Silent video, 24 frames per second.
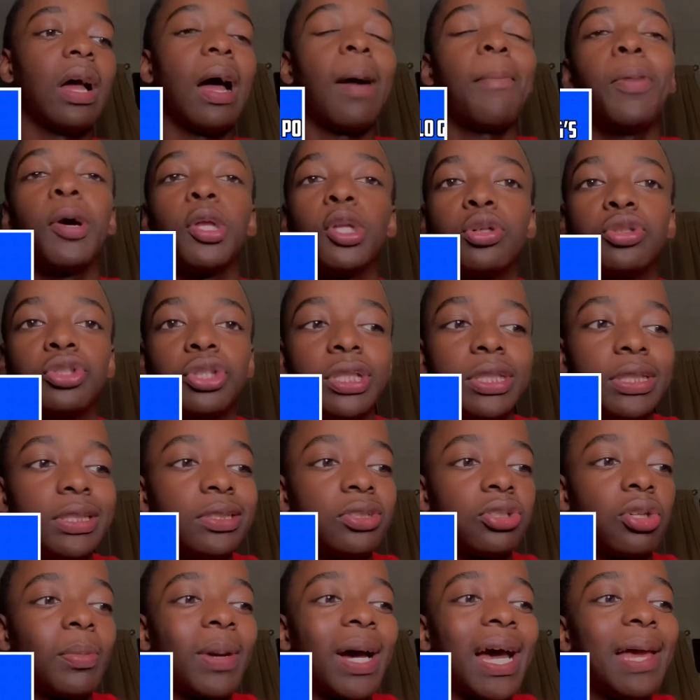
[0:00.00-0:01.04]
My Polo G, these
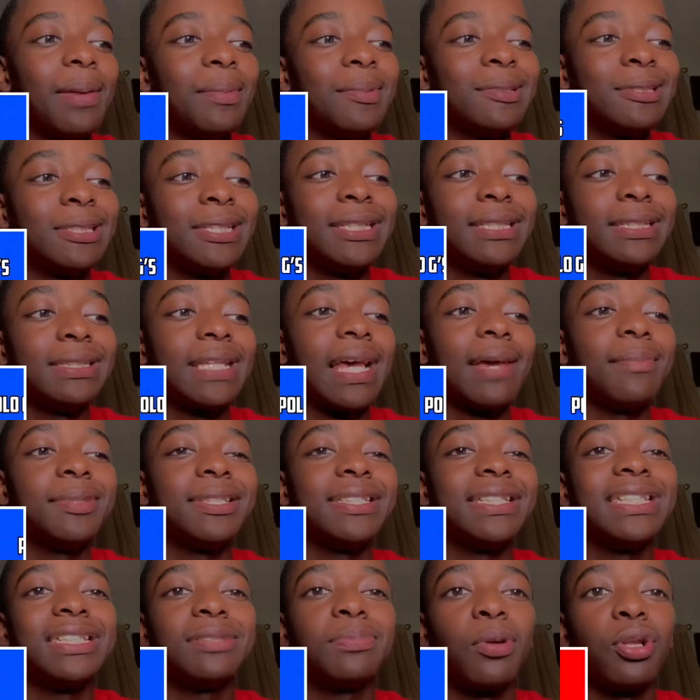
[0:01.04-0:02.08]
are my ABCs.
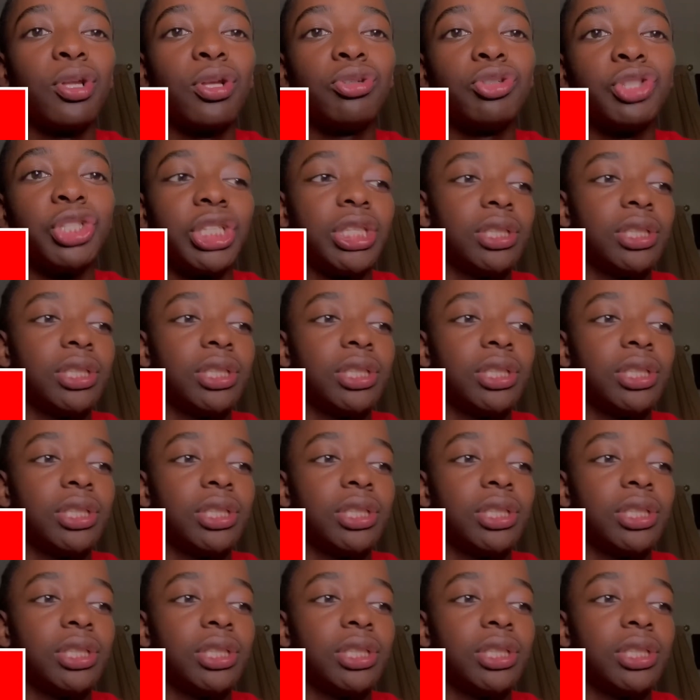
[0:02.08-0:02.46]
ABCs Polo G.